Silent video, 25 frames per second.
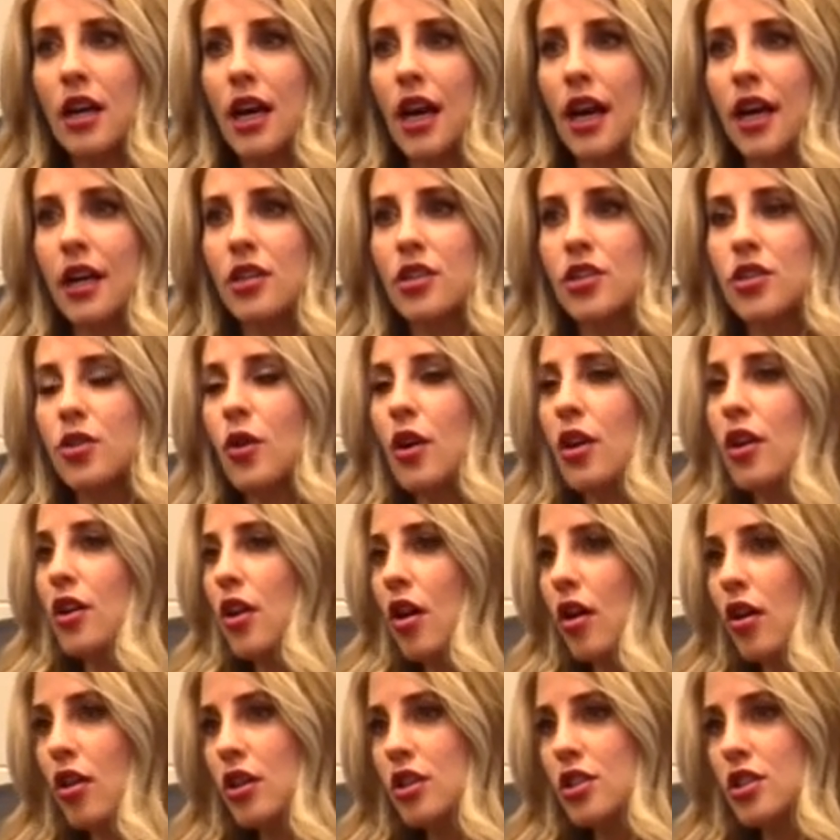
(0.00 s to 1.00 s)
And to our
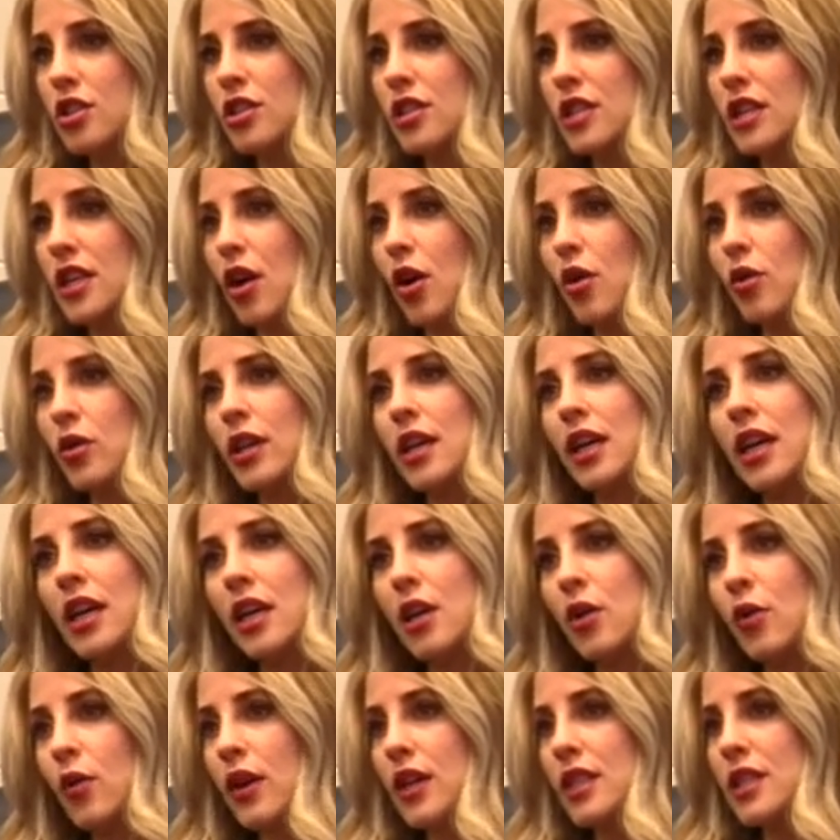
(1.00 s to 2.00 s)
knowledge, it's the only
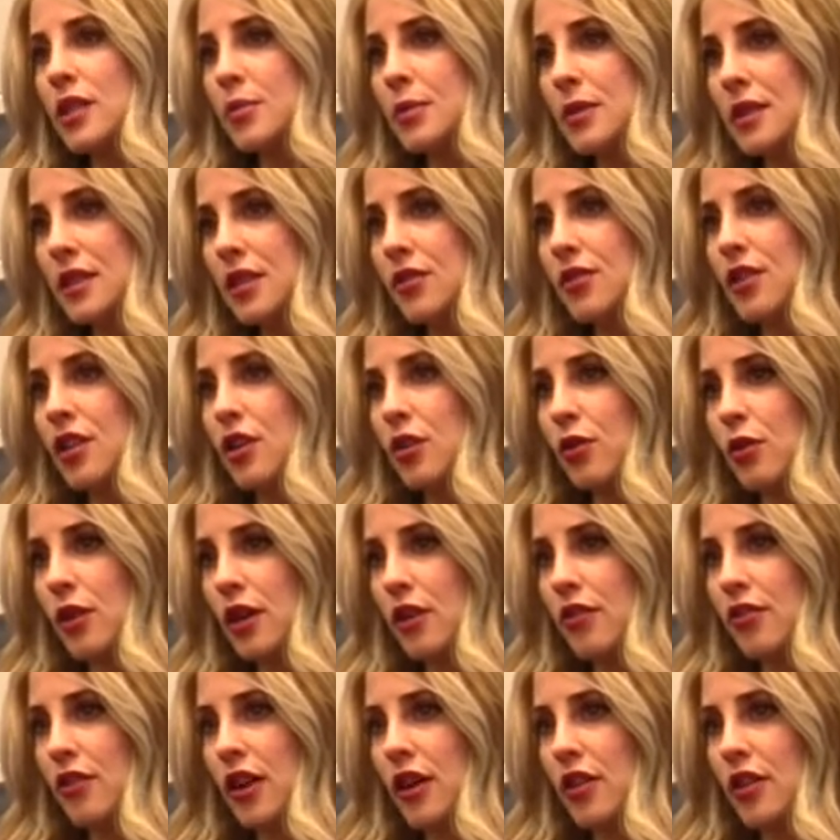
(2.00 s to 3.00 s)
equine-specific
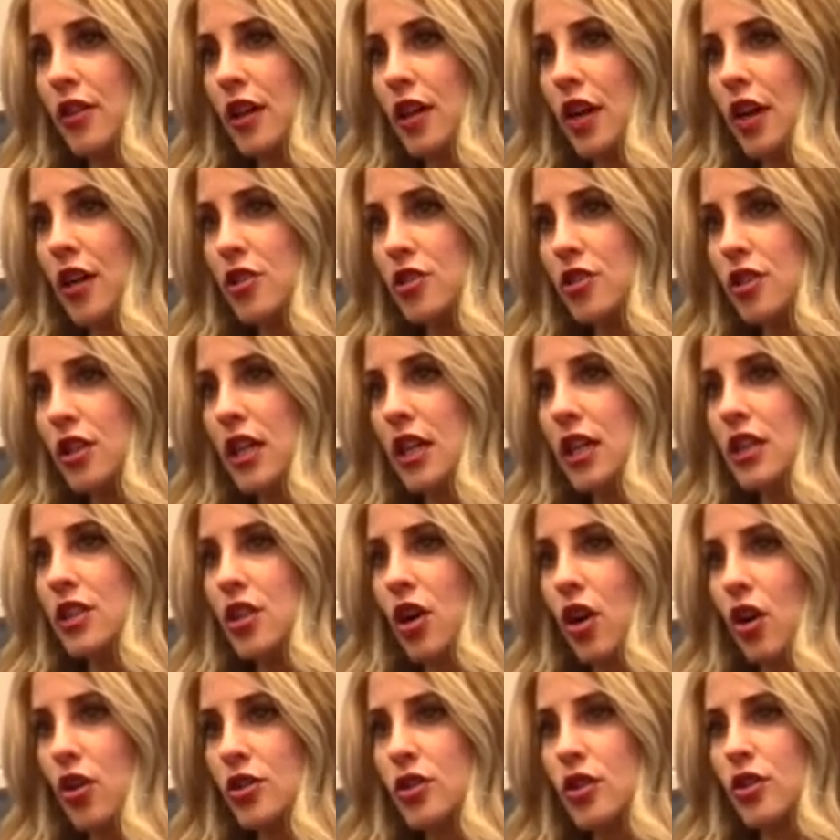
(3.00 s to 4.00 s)
career fair in the country, and it's
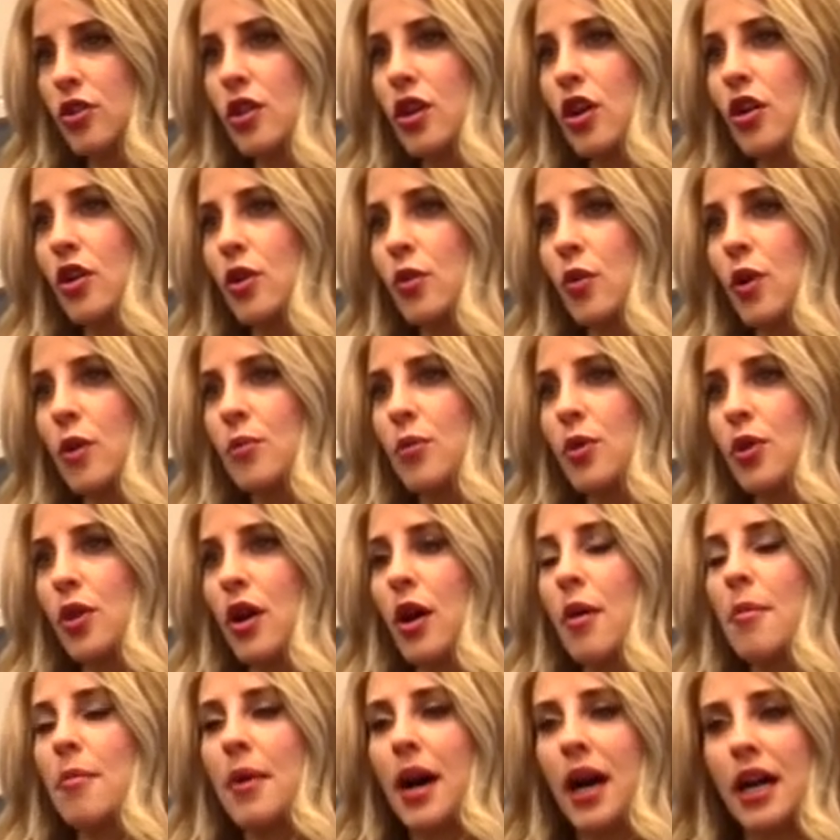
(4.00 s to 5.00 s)
also the only one put
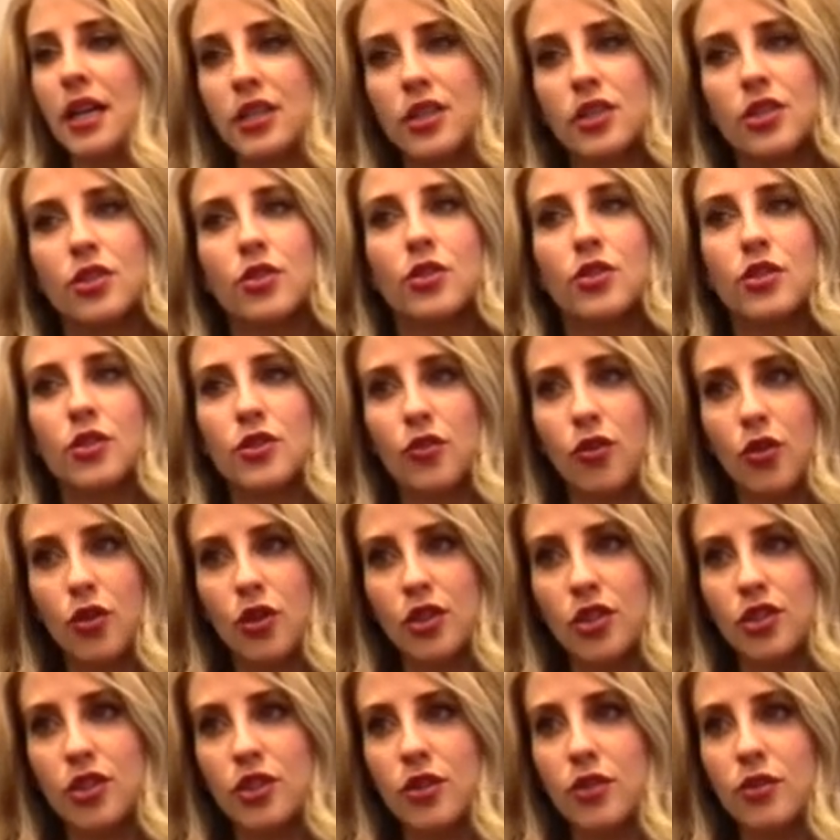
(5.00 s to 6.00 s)
on by students
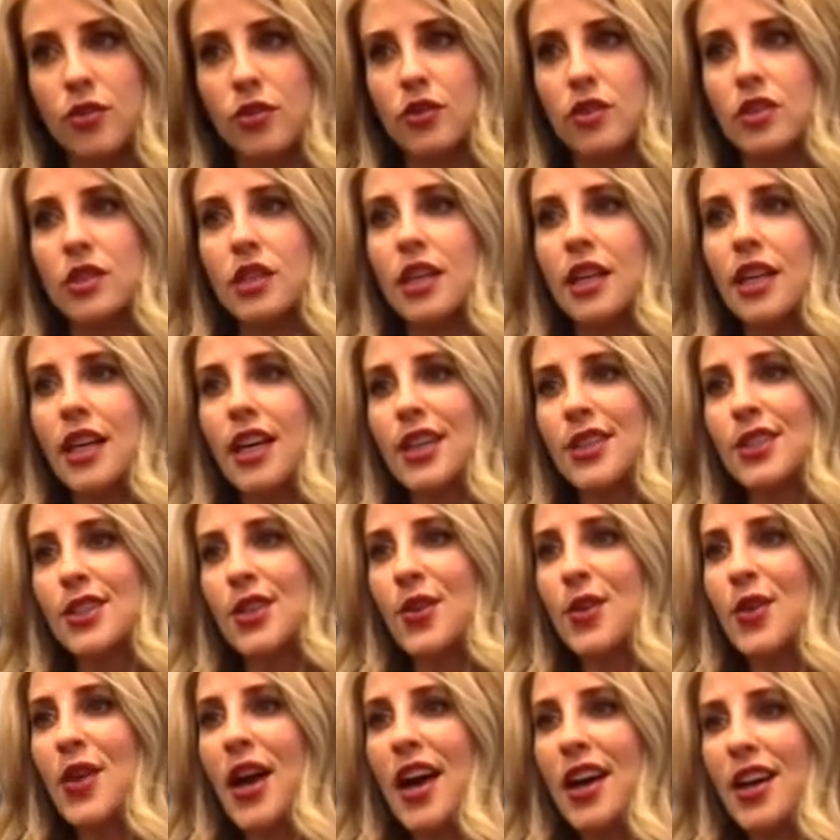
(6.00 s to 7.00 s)
for students.
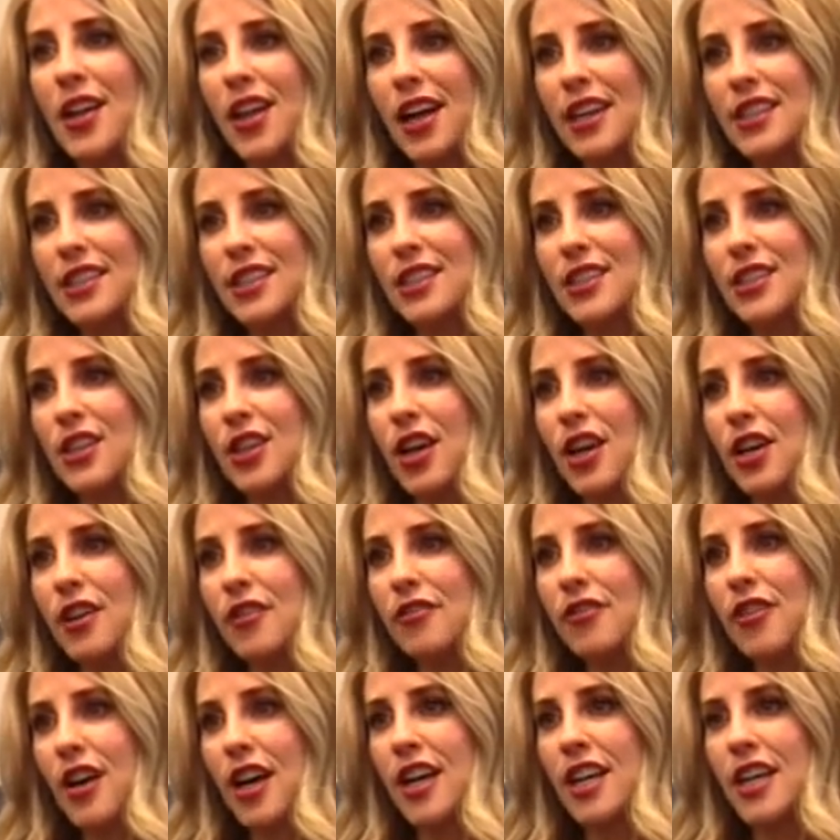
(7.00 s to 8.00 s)
So that class is a lot
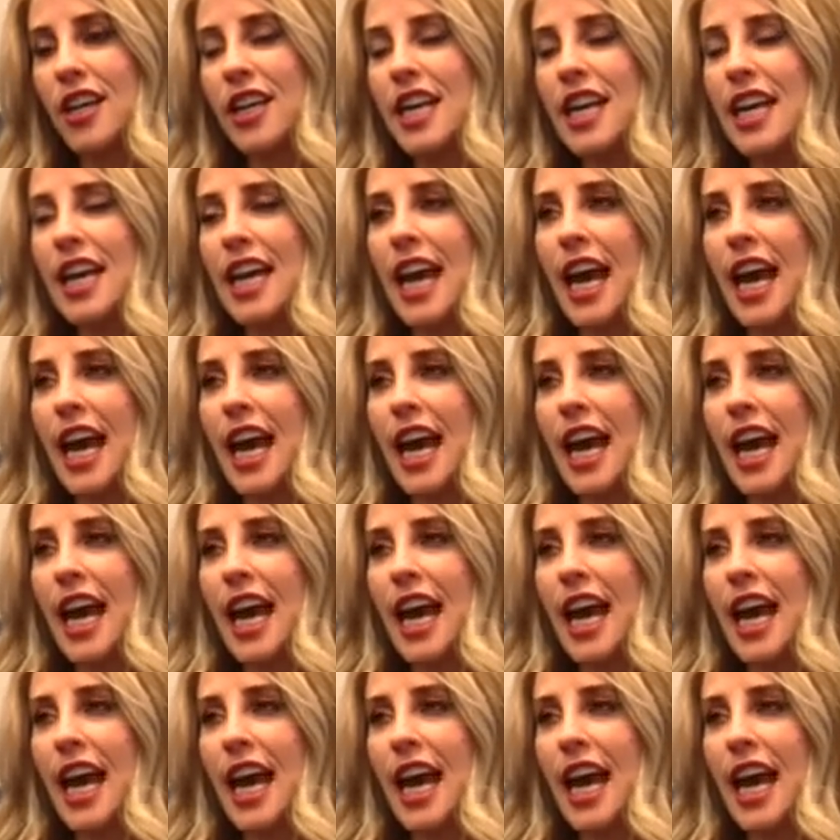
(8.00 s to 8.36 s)
of fun.